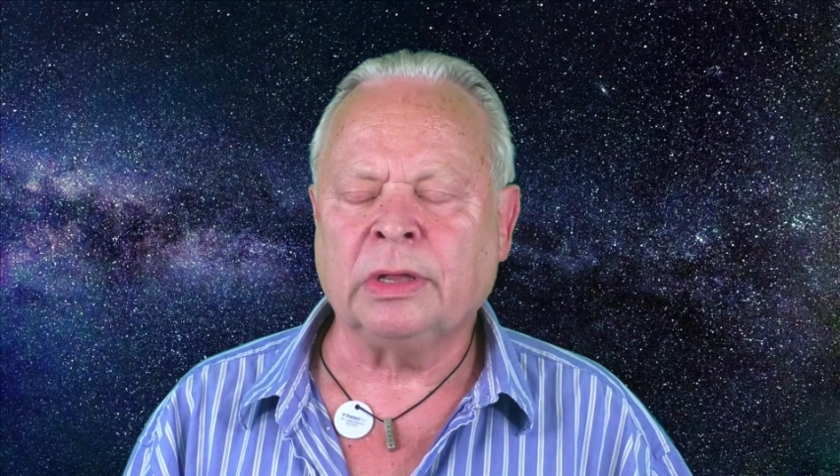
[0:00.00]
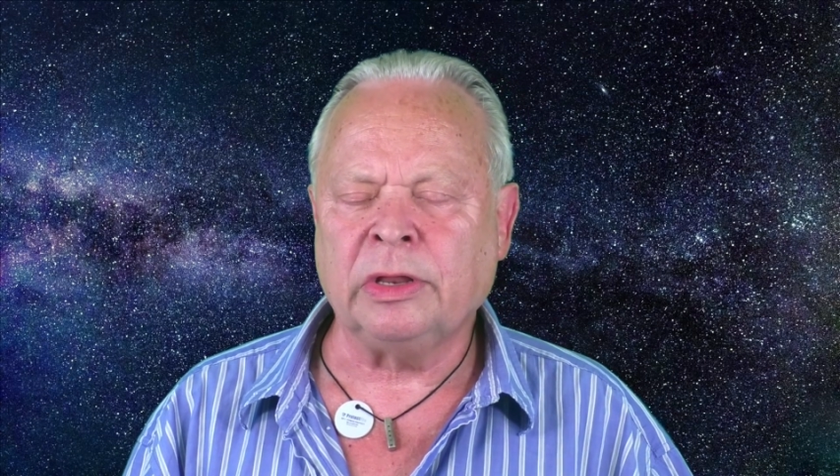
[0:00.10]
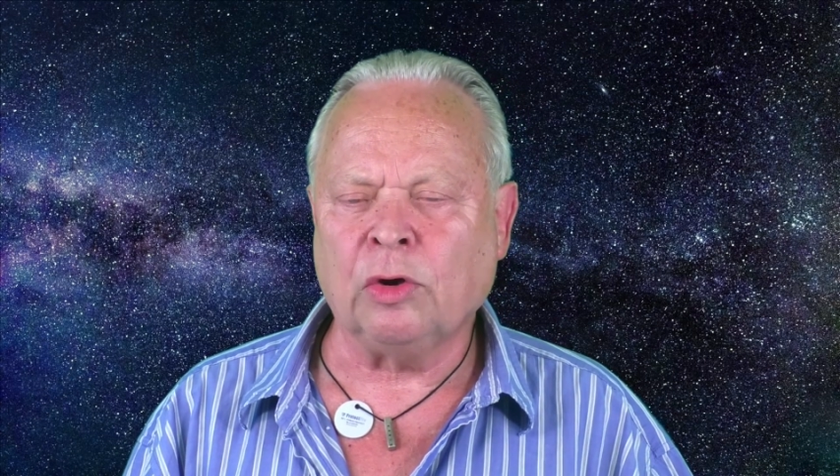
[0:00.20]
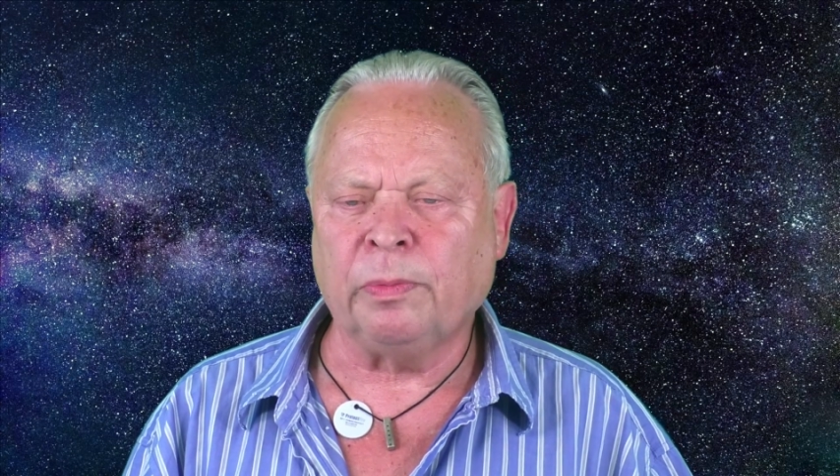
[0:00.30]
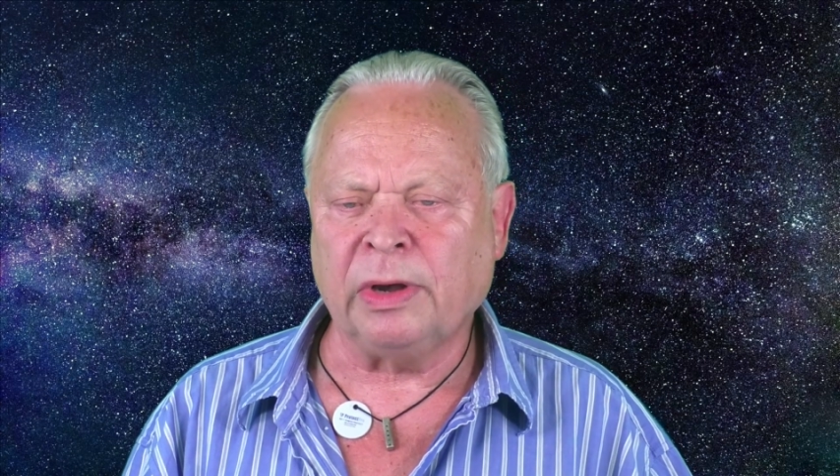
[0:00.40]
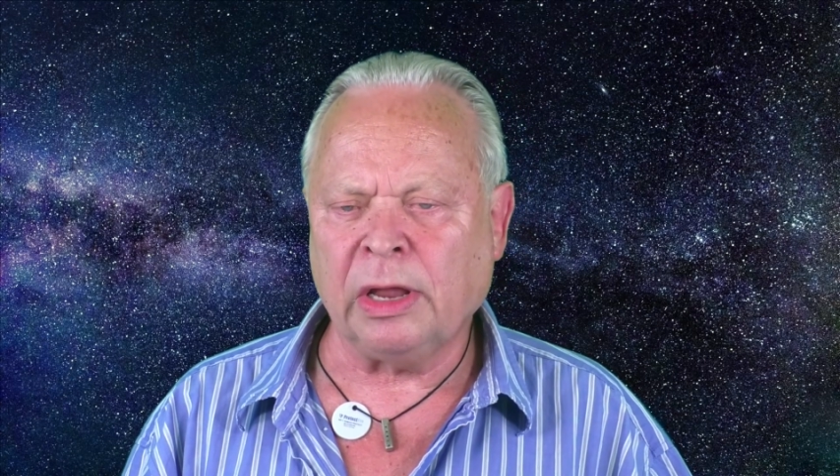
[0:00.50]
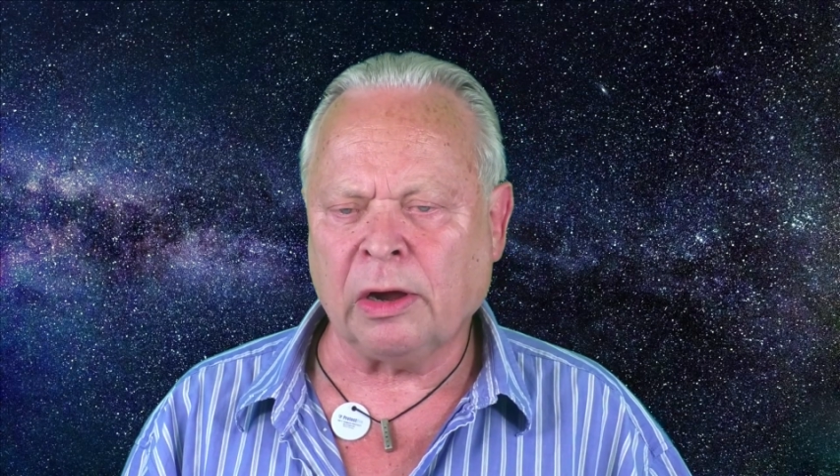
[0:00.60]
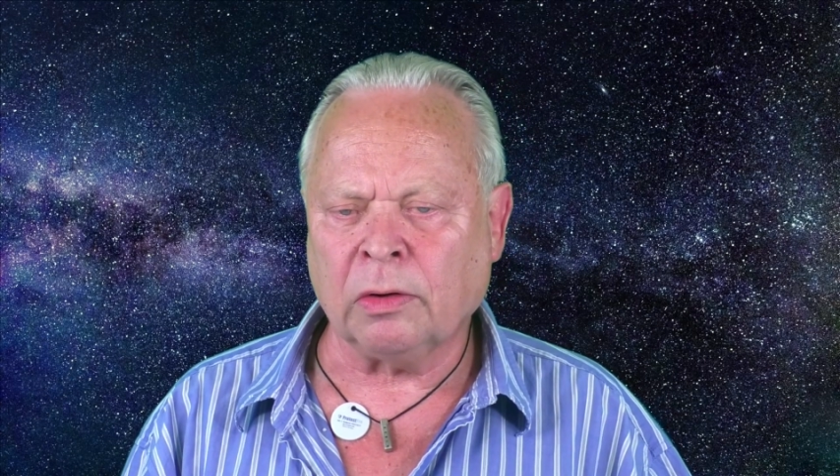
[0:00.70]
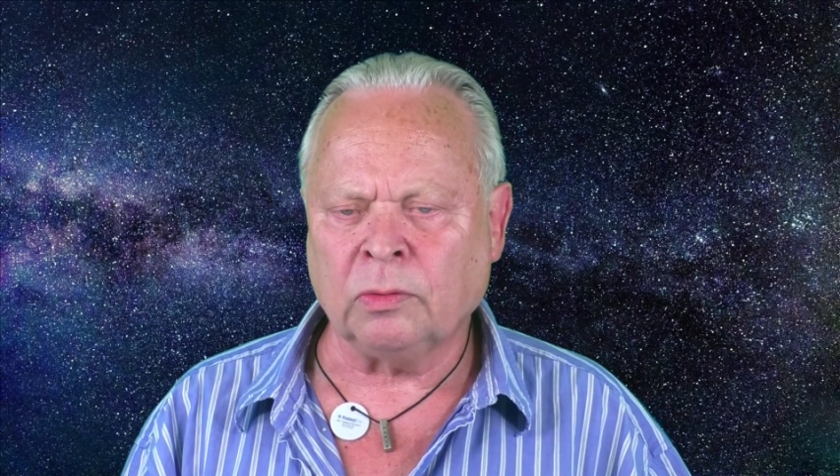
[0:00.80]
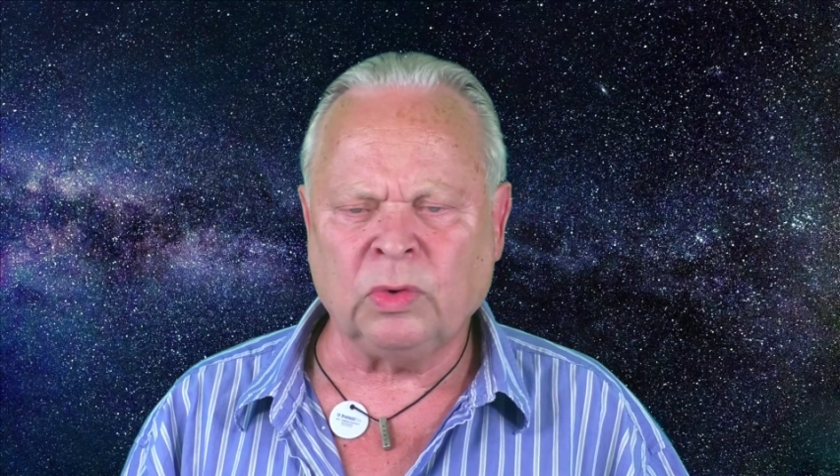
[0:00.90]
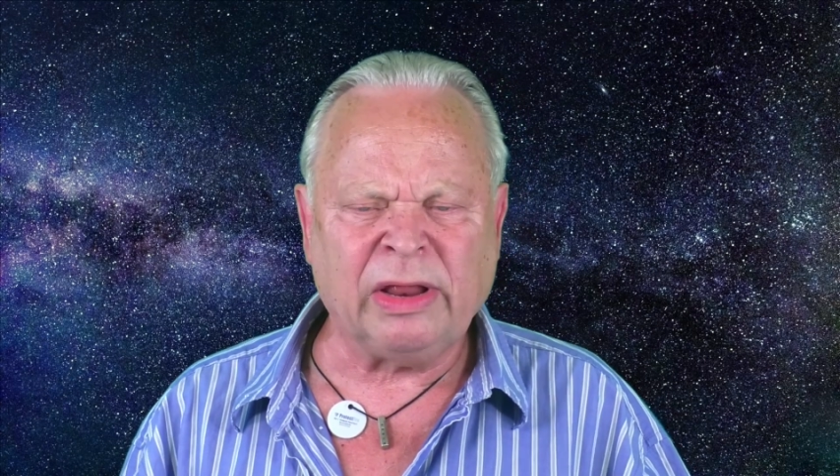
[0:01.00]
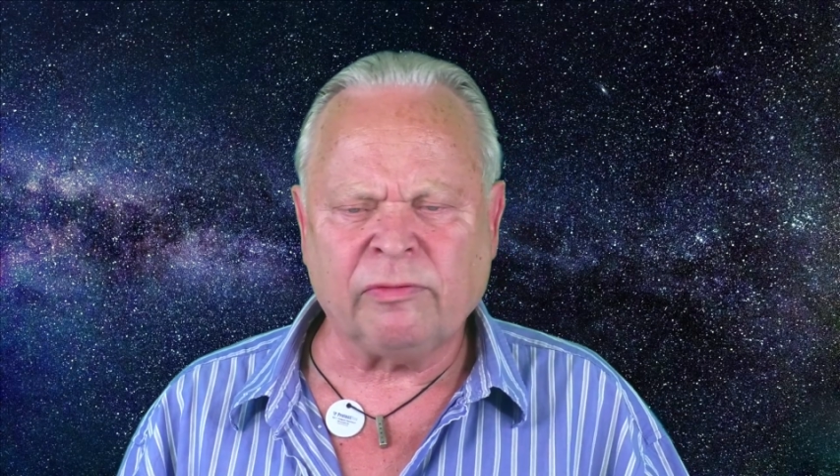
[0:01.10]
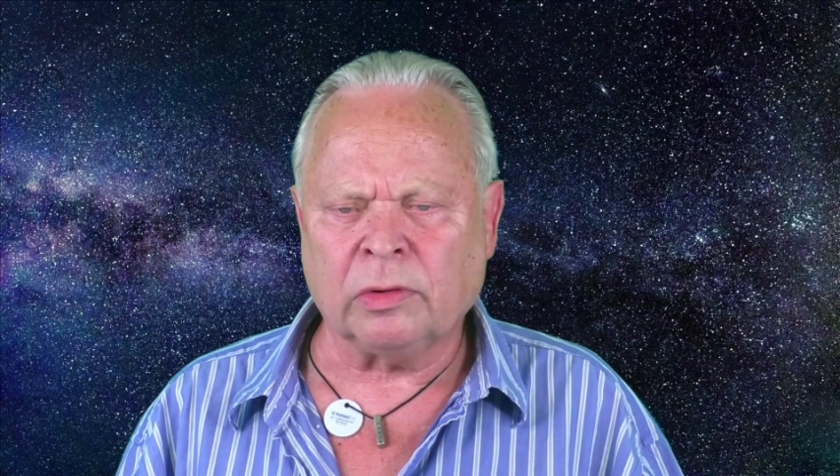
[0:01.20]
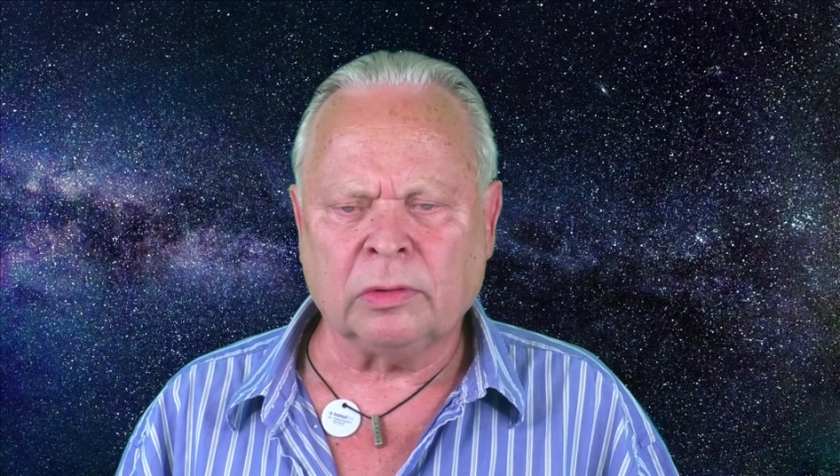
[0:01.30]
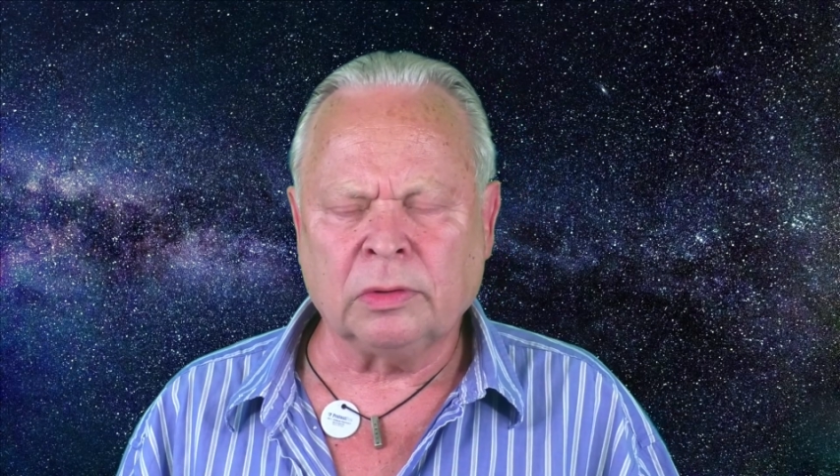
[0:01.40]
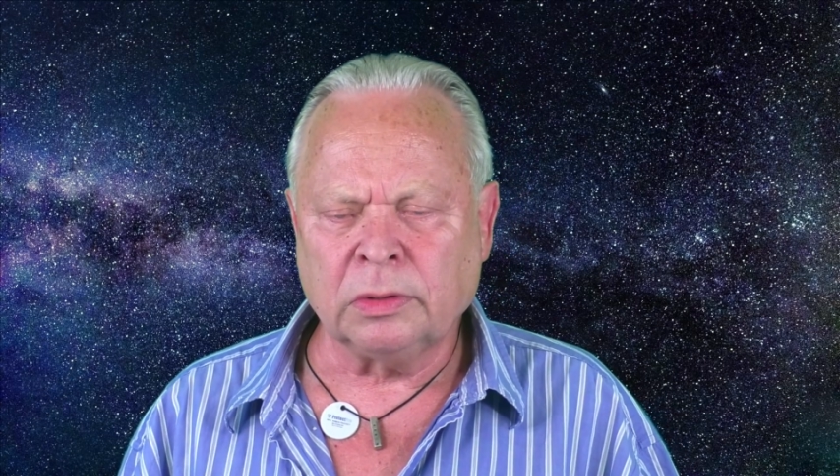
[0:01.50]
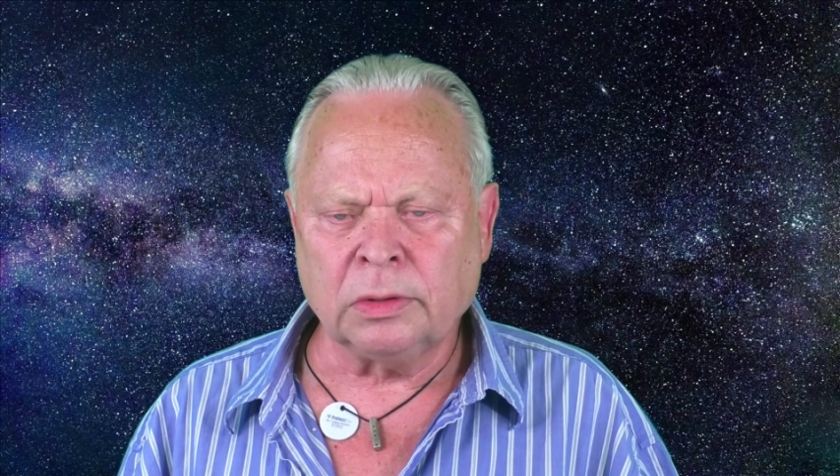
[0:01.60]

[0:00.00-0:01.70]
in the open air, whatever.